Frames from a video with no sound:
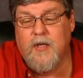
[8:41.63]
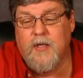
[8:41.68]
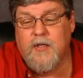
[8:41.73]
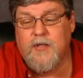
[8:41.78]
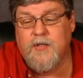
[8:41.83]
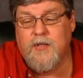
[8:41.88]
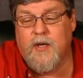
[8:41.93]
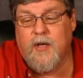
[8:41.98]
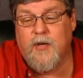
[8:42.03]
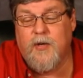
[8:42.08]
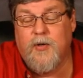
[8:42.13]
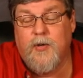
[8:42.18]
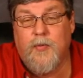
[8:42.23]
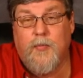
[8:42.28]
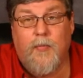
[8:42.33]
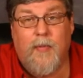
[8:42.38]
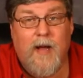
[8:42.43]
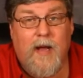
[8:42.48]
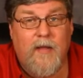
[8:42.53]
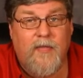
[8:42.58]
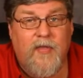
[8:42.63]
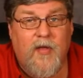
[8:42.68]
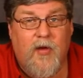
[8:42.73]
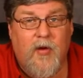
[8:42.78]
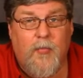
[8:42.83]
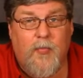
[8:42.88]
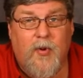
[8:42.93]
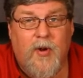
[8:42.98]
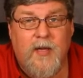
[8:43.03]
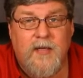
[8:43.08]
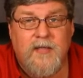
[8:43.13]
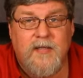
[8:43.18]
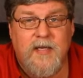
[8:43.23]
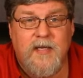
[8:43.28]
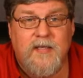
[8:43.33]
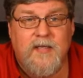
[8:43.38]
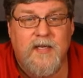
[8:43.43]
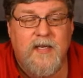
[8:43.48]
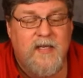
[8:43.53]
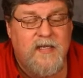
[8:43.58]
So my thought
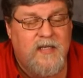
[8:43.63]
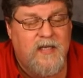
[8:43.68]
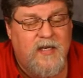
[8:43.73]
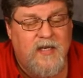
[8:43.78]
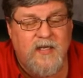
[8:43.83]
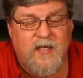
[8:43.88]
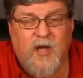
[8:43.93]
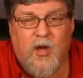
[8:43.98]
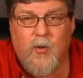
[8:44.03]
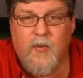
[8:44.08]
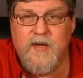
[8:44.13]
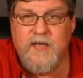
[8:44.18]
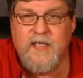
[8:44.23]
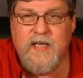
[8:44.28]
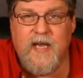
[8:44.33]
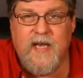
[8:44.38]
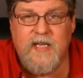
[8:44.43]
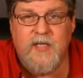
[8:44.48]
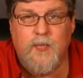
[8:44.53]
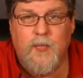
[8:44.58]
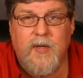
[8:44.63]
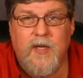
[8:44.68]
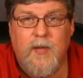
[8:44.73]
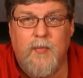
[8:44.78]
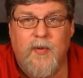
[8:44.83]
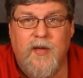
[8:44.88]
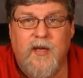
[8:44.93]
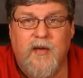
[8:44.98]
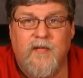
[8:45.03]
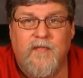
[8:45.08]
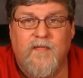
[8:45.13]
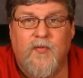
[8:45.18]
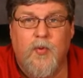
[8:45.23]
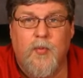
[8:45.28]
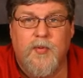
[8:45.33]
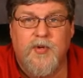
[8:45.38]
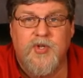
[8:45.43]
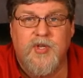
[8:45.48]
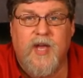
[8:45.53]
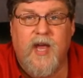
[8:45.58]
process is, and it always has been being a
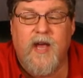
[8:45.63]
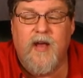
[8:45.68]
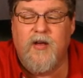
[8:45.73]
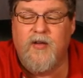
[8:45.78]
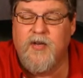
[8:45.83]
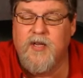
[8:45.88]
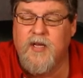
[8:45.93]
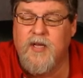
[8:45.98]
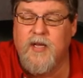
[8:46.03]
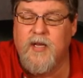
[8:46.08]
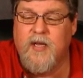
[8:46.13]
former scout,